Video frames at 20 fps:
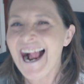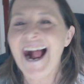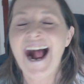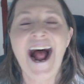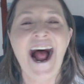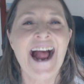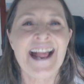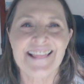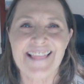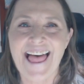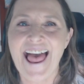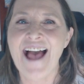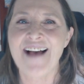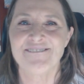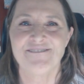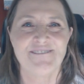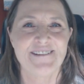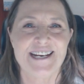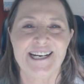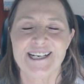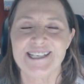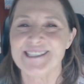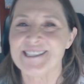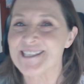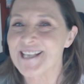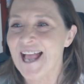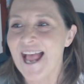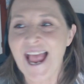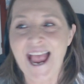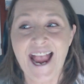I laugh
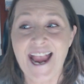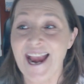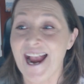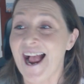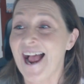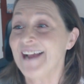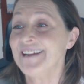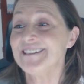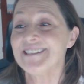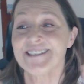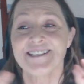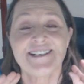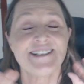because, hey, I was